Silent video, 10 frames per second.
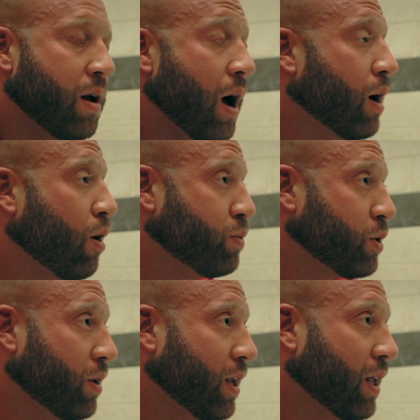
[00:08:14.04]
I hope
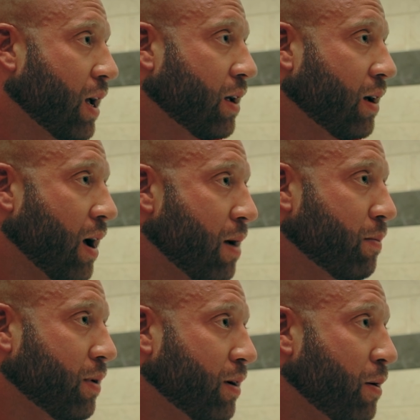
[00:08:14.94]
so that I
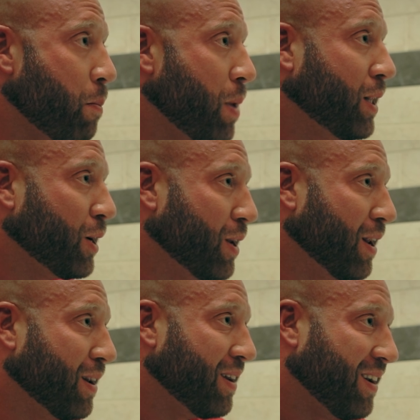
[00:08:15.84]
am better
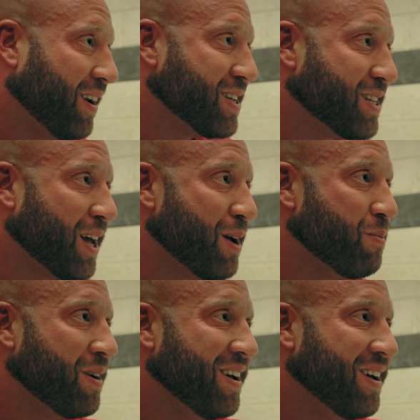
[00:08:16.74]
than last time.